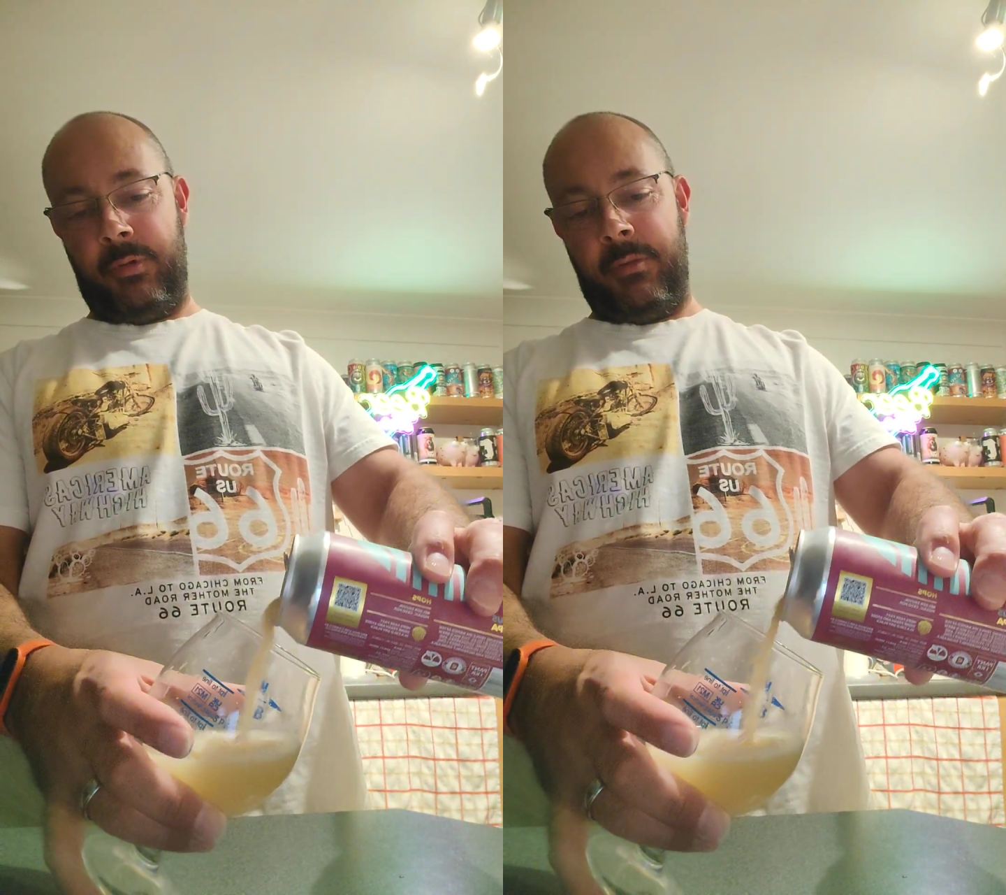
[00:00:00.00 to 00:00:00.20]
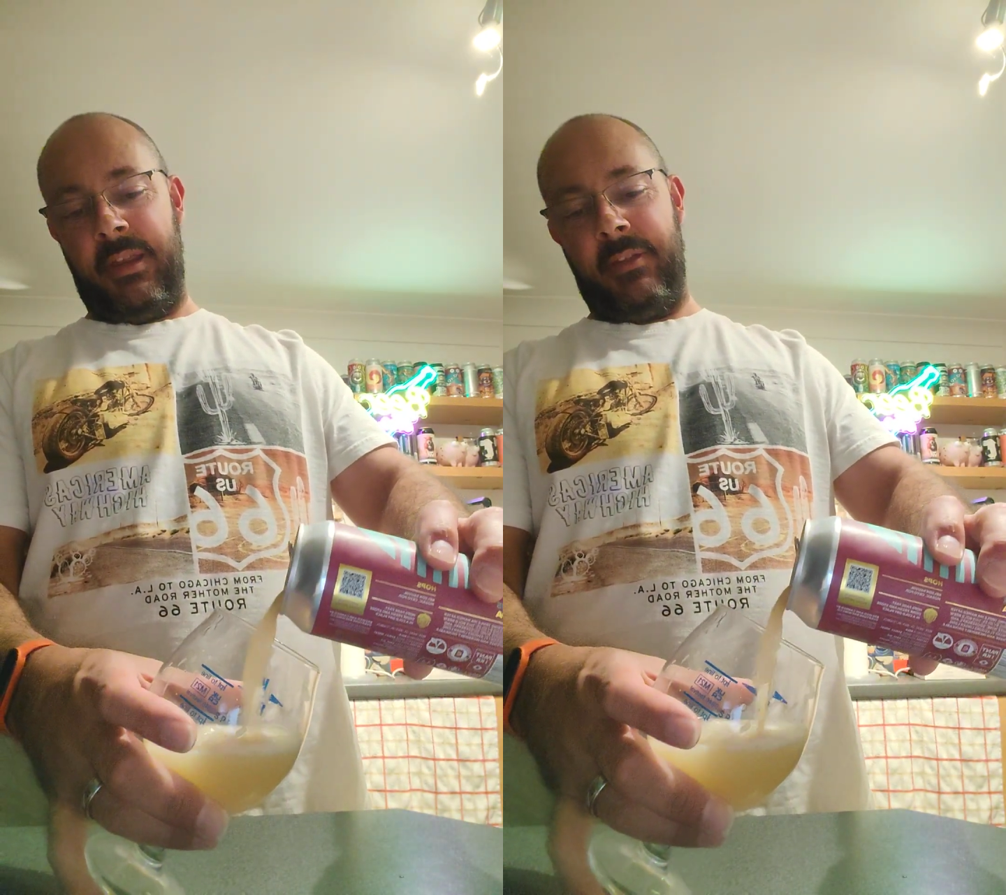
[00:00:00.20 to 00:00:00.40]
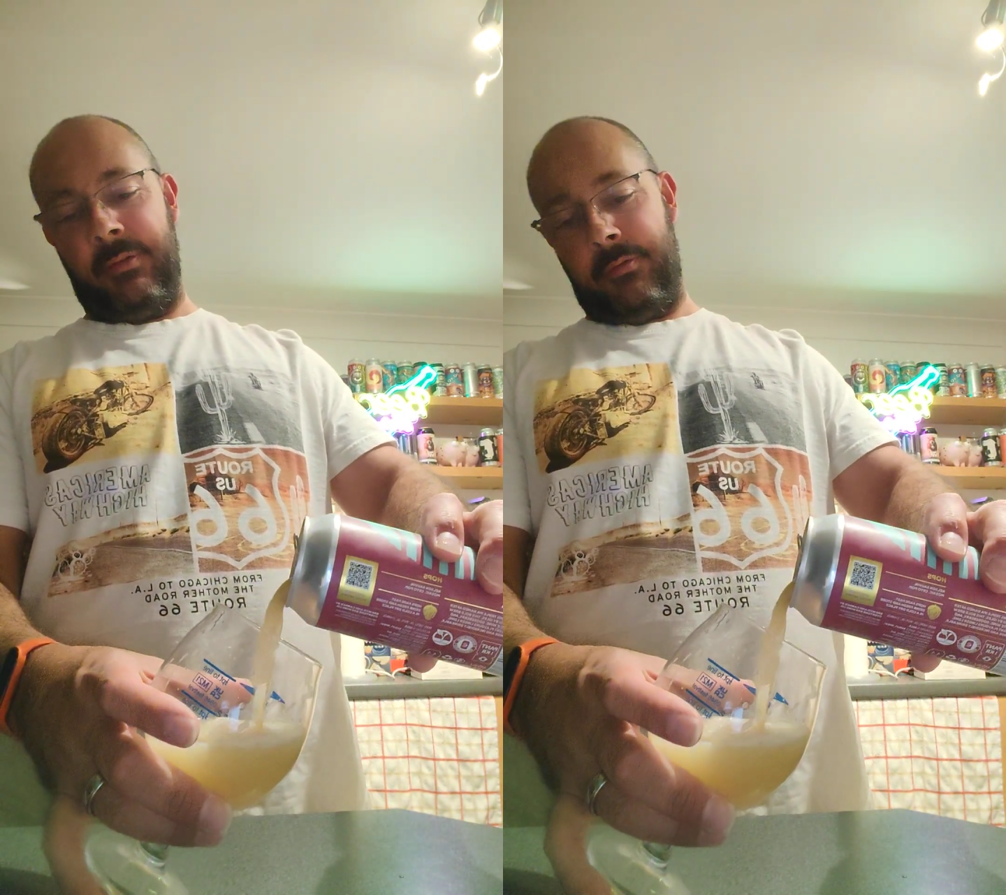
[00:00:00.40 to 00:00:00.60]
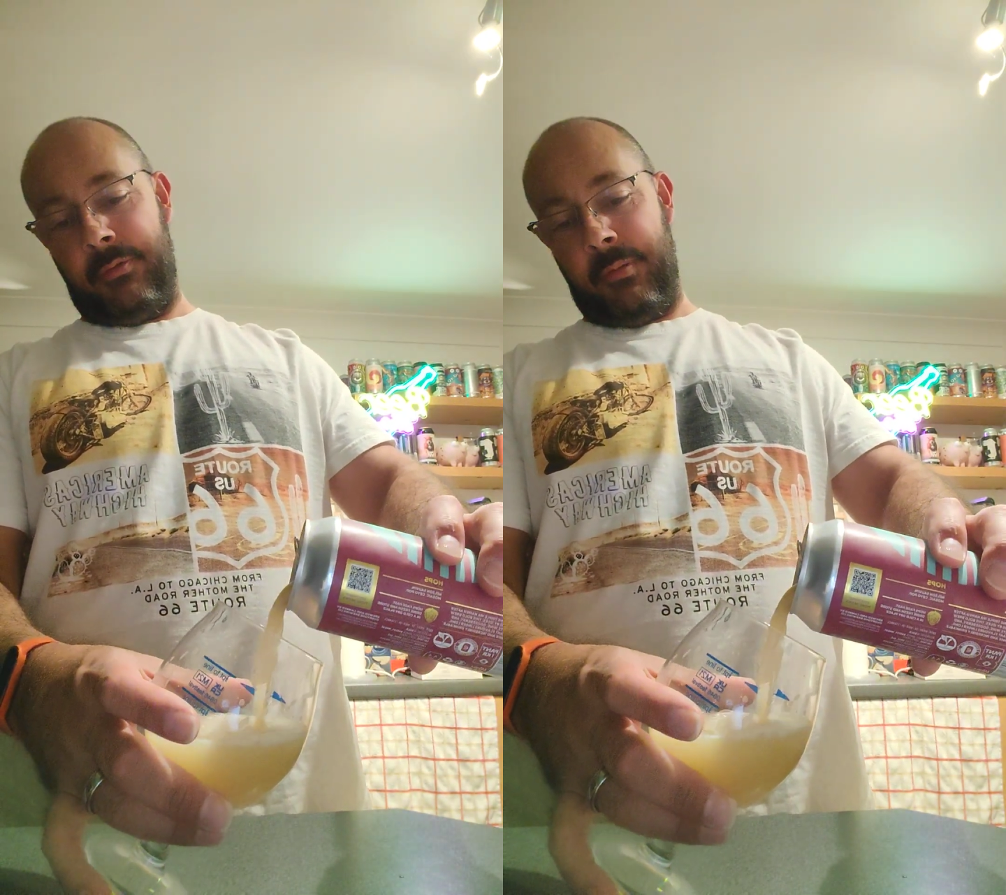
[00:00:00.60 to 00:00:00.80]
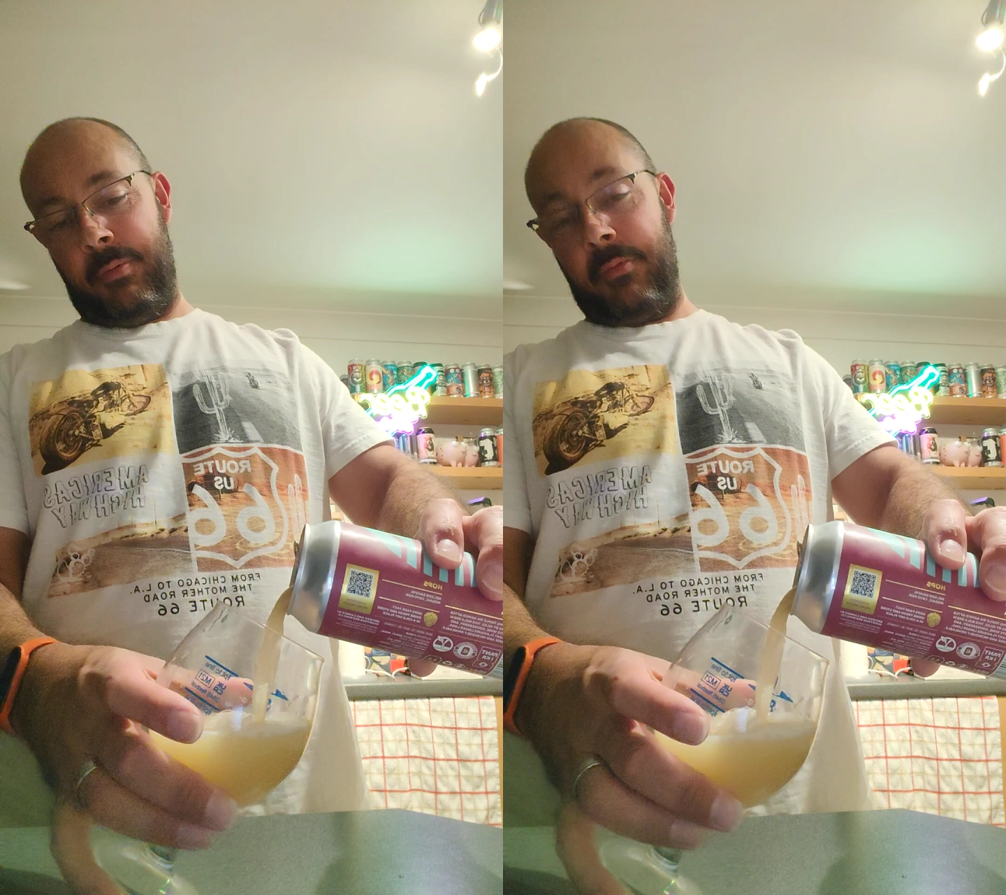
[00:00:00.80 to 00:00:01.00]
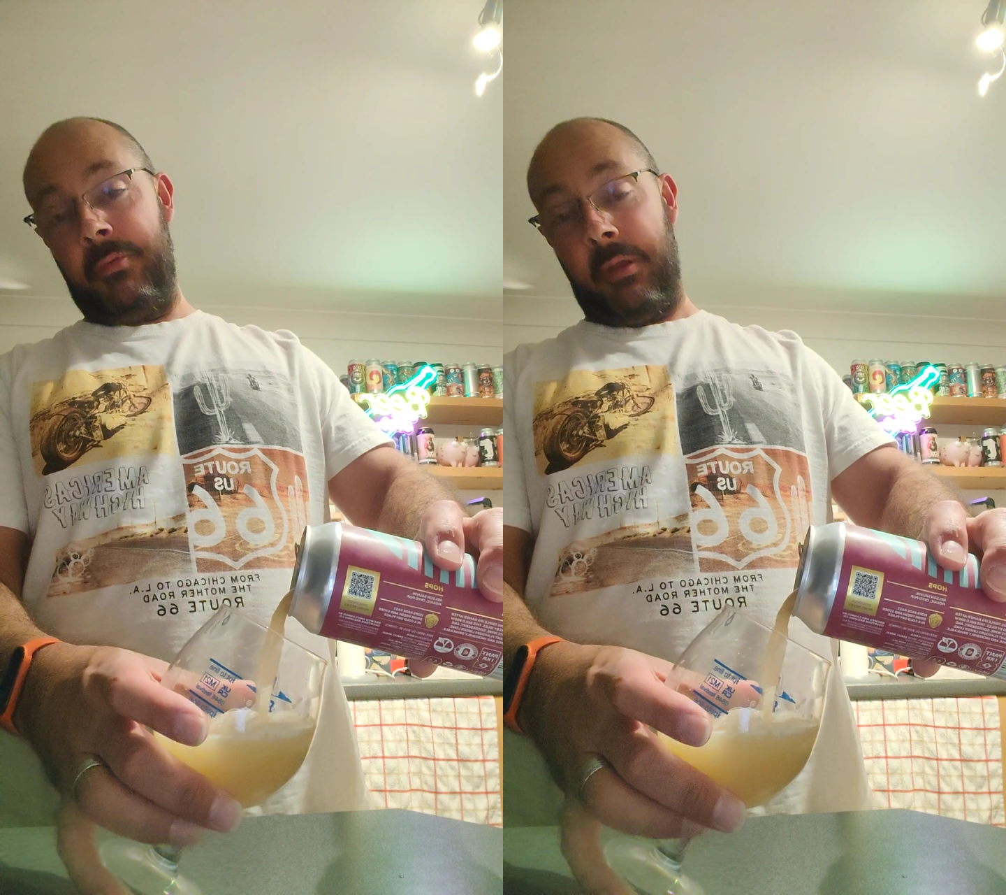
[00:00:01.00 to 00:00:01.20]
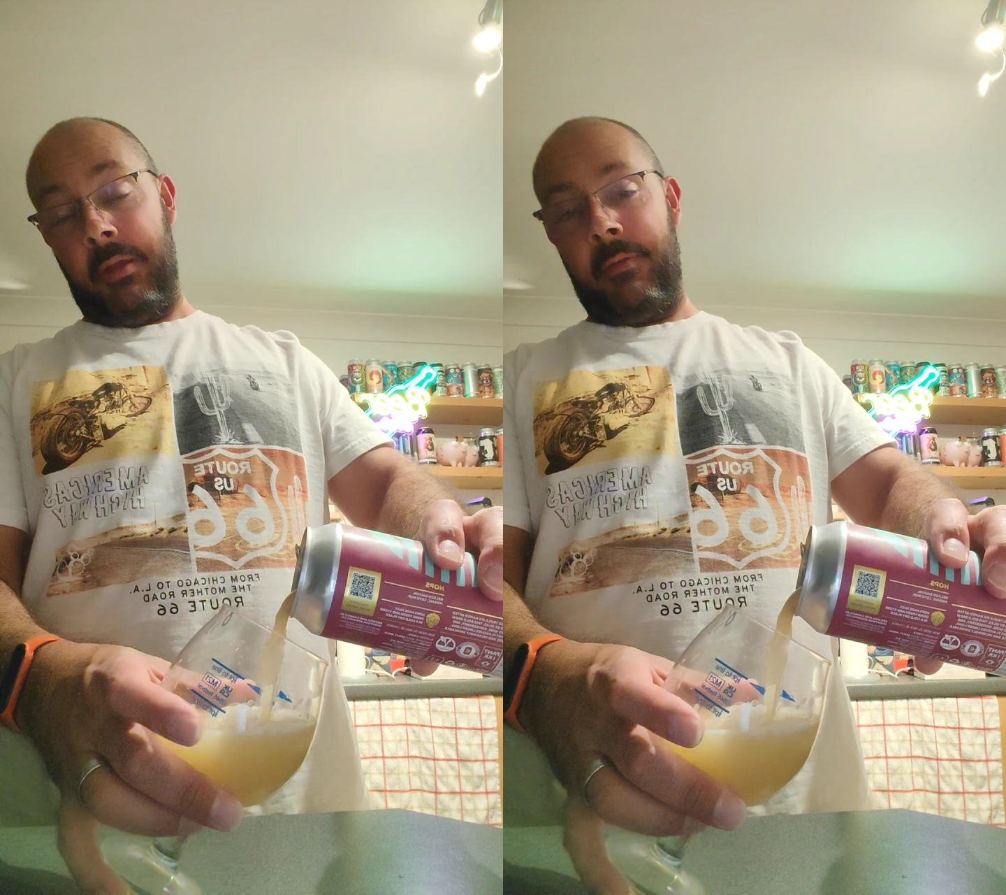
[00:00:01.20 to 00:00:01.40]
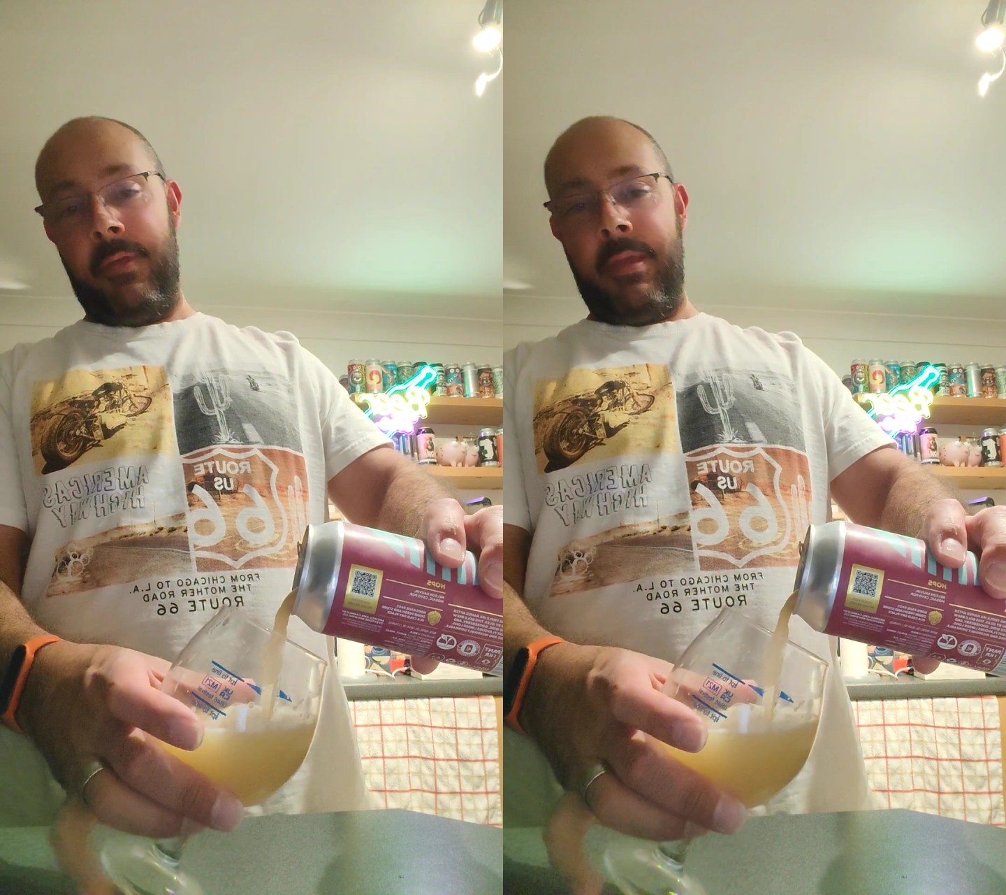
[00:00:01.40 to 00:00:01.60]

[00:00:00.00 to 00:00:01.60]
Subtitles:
I mean, it is a triple, so